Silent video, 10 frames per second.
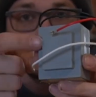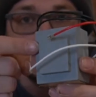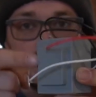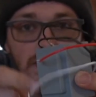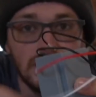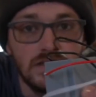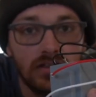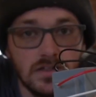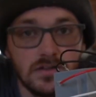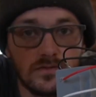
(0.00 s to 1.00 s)
side,
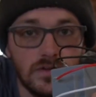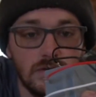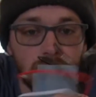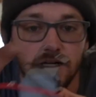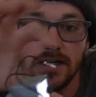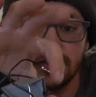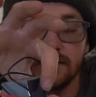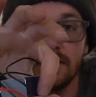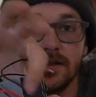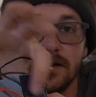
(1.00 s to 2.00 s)
front box,
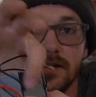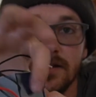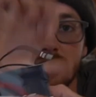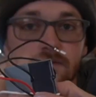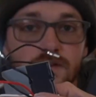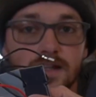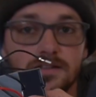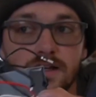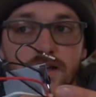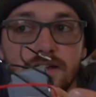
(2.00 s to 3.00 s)
flat
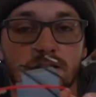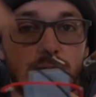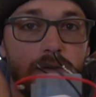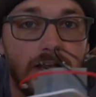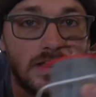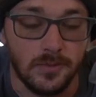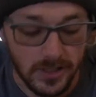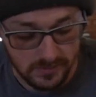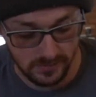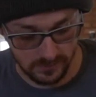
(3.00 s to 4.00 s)
side, back of the
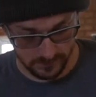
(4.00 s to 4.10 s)
box.